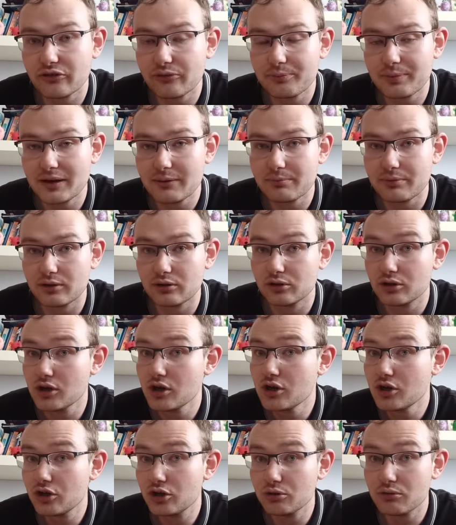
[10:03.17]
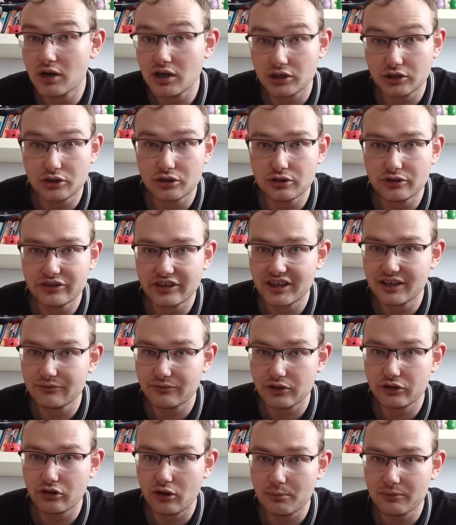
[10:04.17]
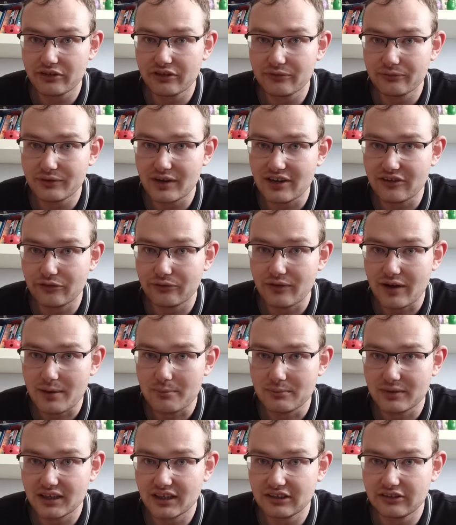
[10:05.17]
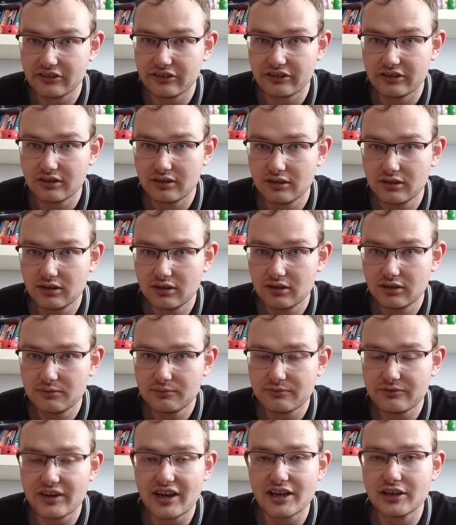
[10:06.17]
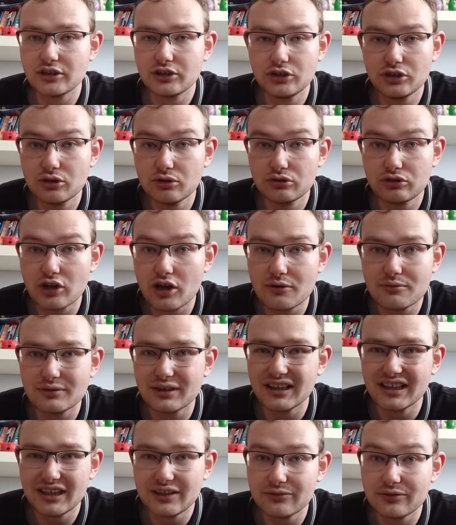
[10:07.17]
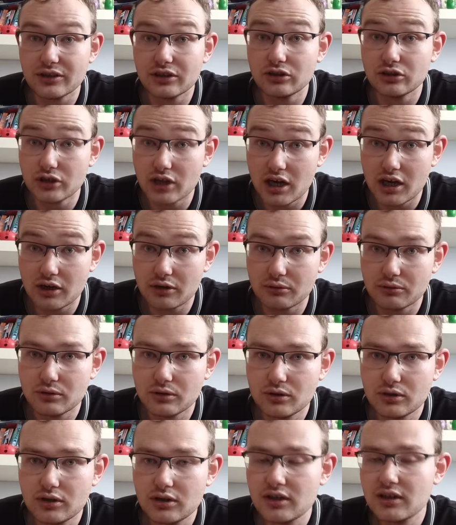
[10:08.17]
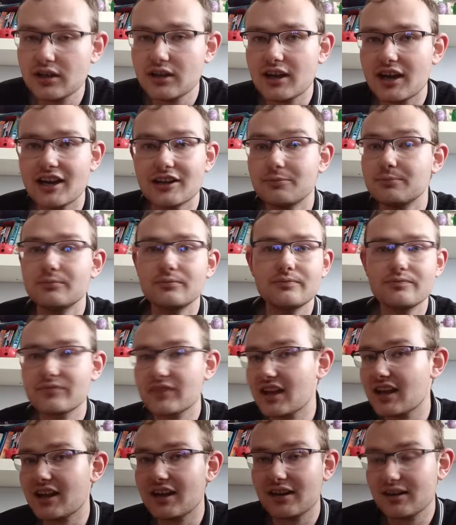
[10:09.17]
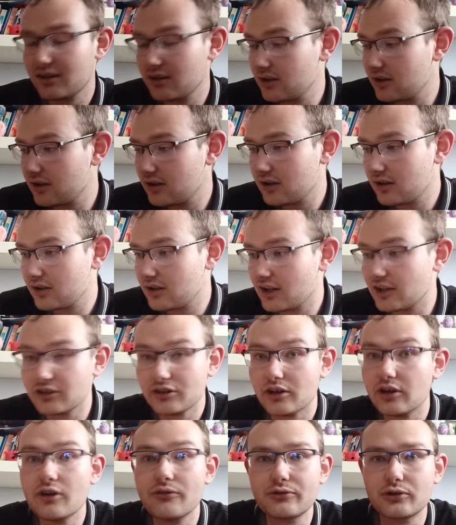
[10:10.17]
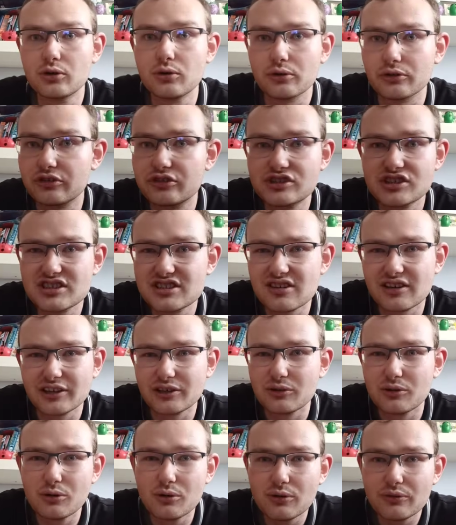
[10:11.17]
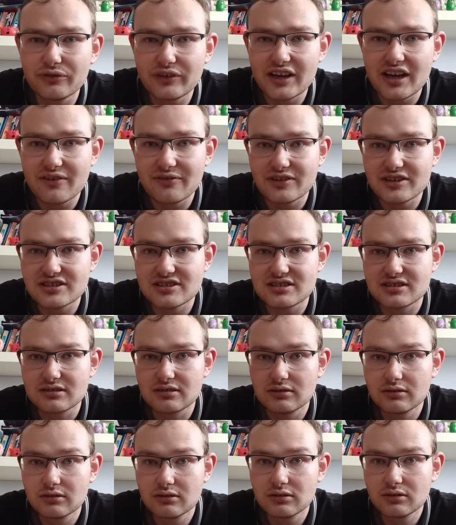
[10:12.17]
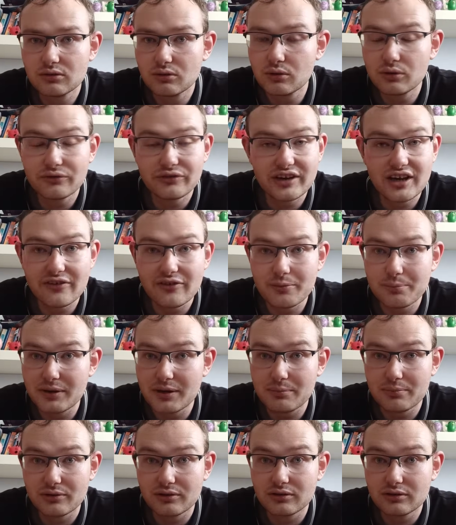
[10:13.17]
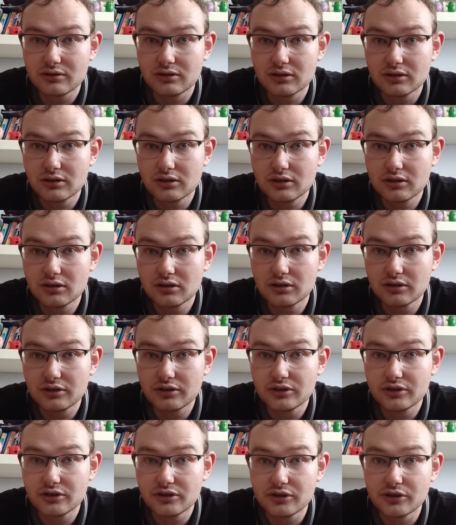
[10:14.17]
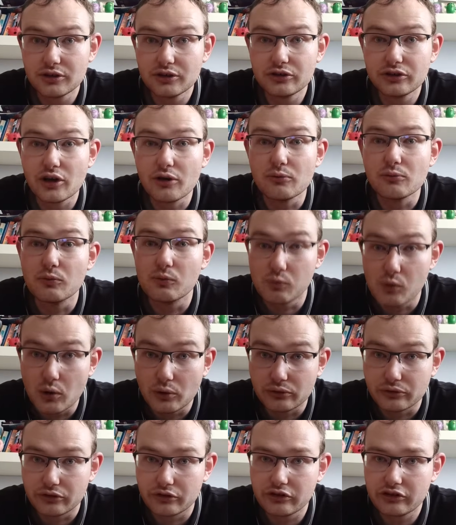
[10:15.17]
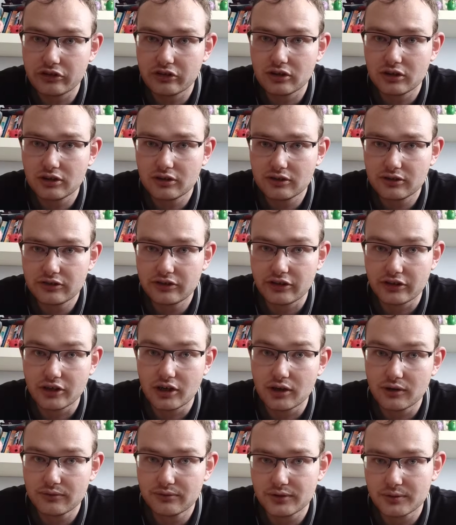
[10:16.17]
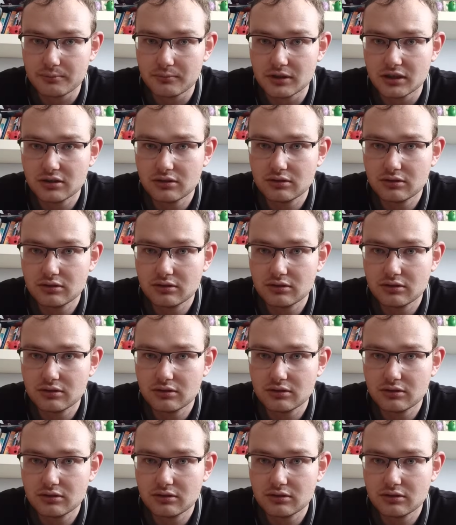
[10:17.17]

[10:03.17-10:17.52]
of people who are good in the Thomas and Friends fan base that you don't even know. And of course, just like all the other people, you don't want to know them.